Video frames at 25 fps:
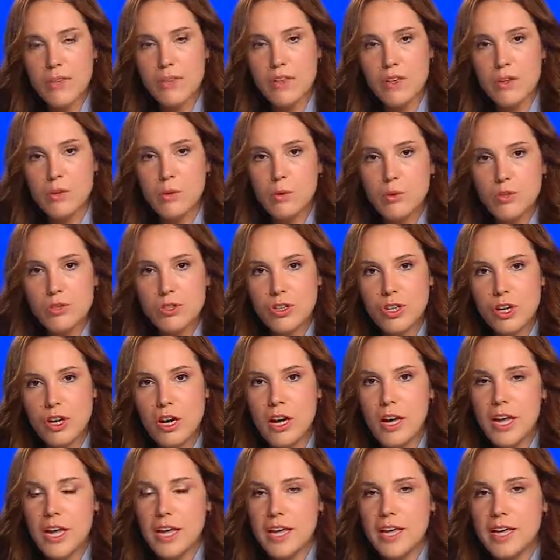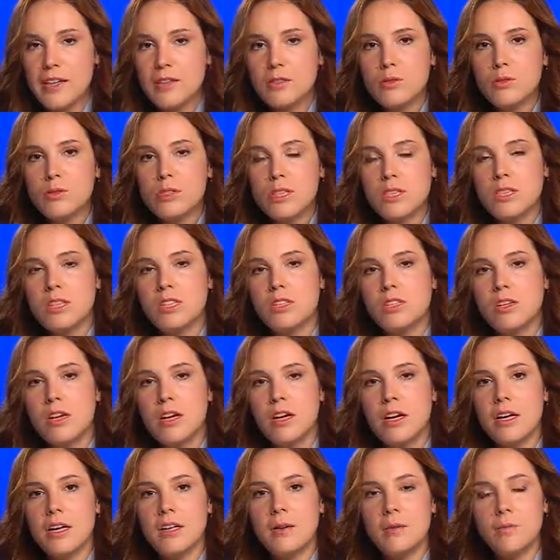the user into the
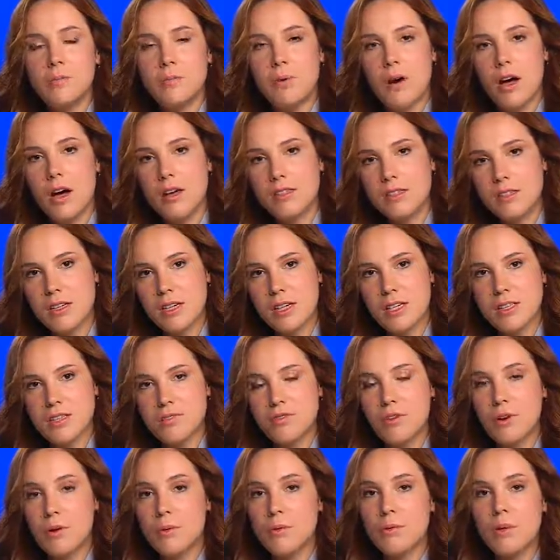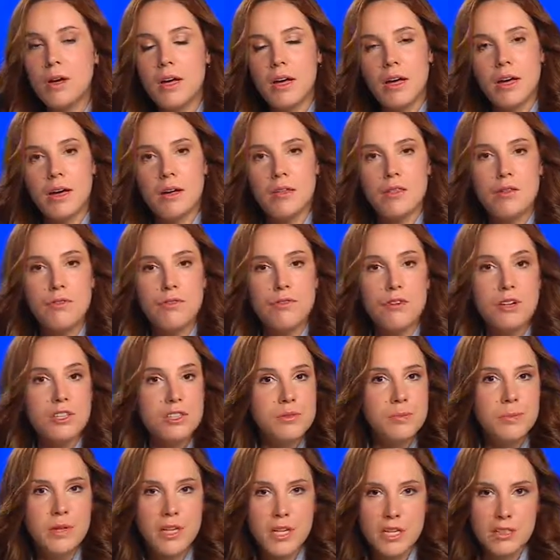design process from the first
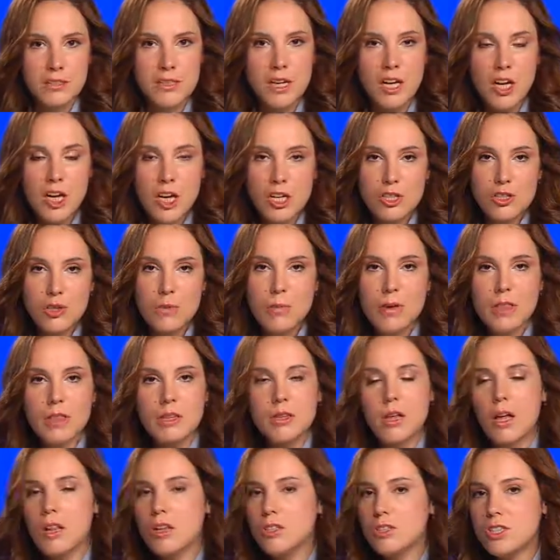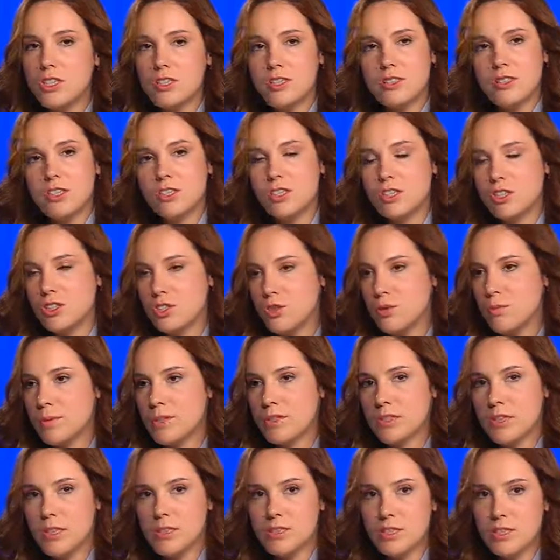minute. So methodologies such as
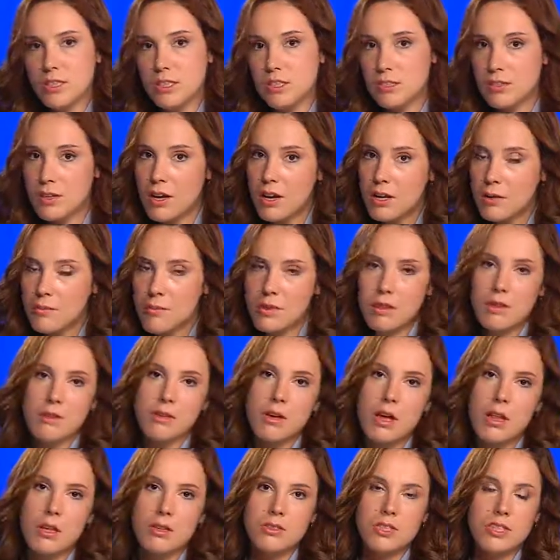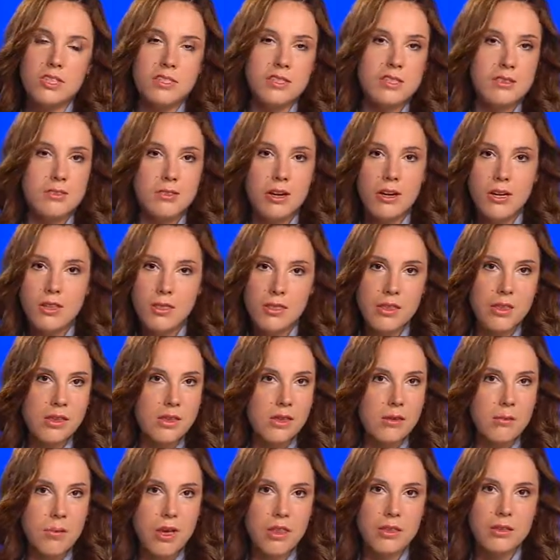human-centered design methodologies, design
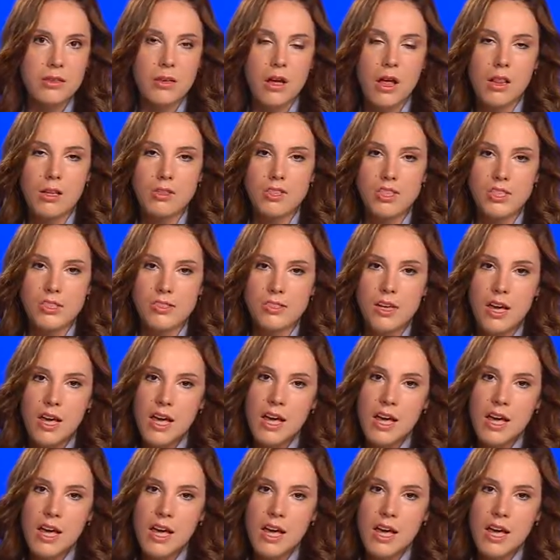thinking methodologies,